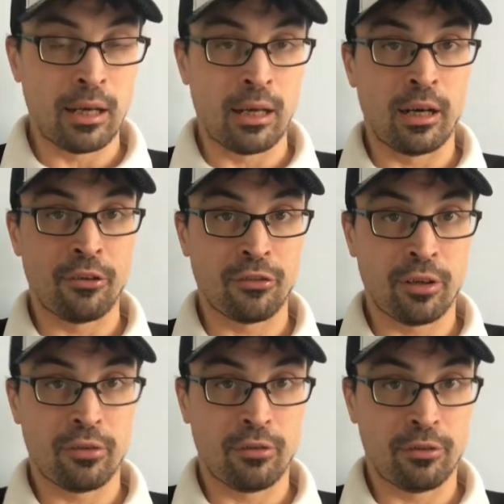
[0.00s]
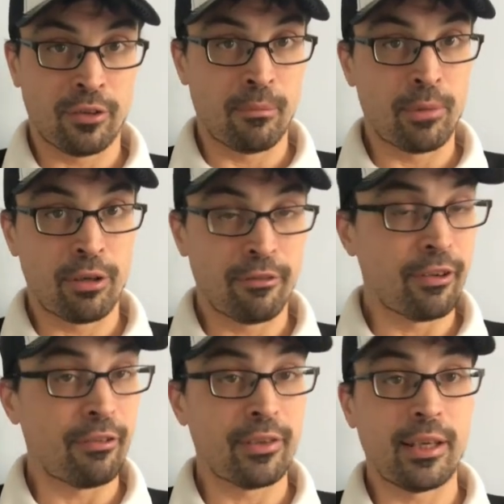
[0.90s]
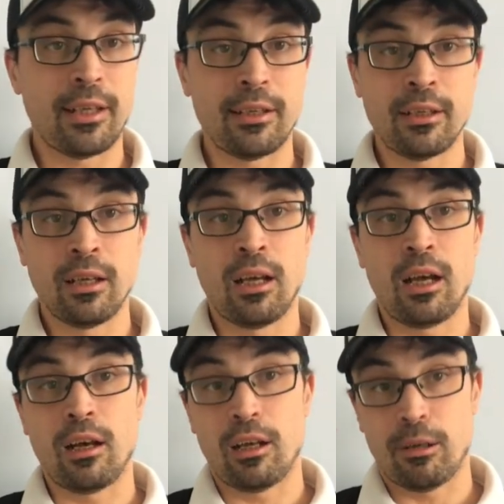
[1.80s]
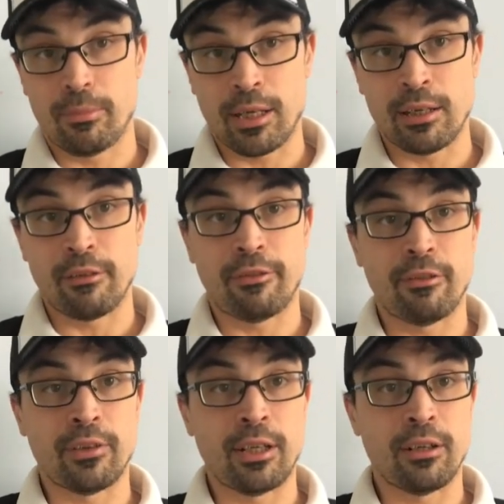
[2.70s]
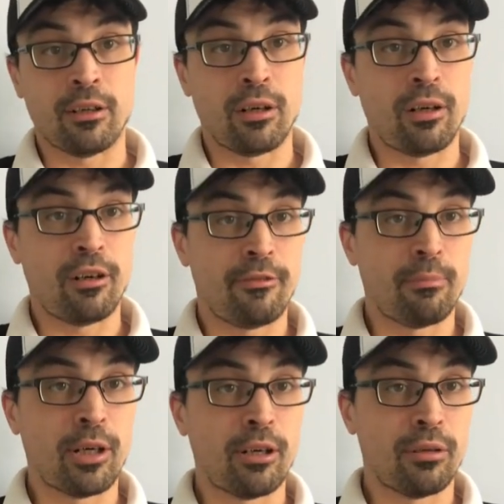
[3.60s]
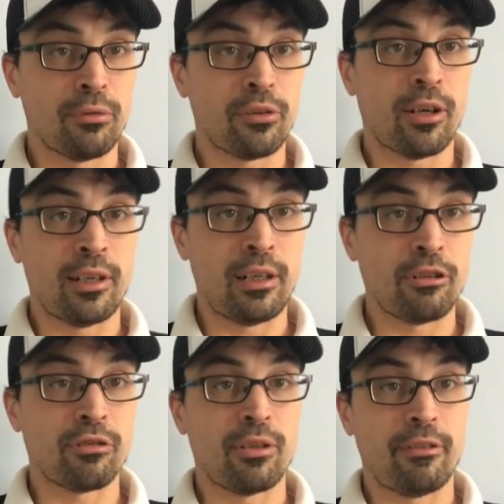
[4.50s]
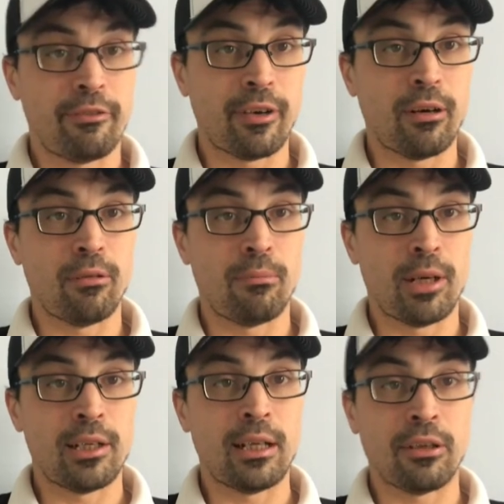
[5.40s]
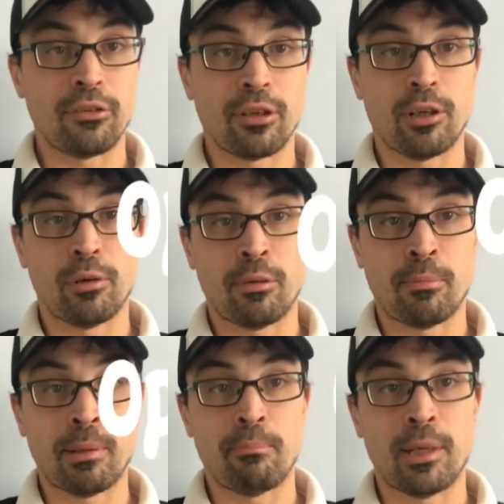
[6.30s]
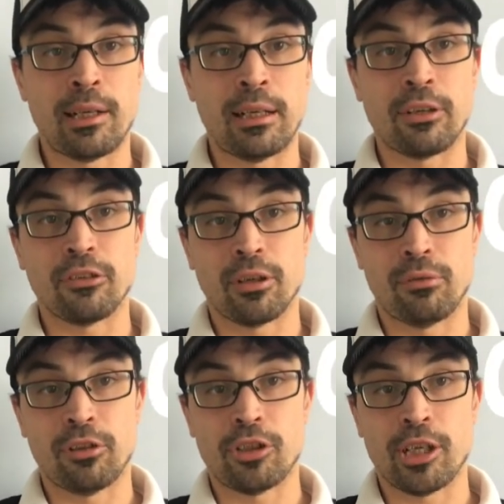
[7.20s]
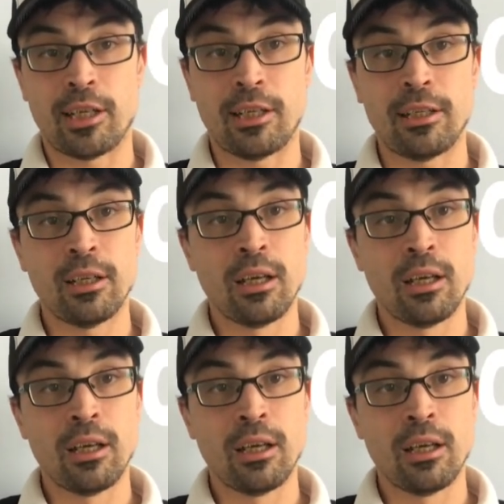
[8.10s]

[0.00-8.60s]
I started off at mile 15 um, and at 15 and a half miles I literally felt my legs go on um, my legs go to jelly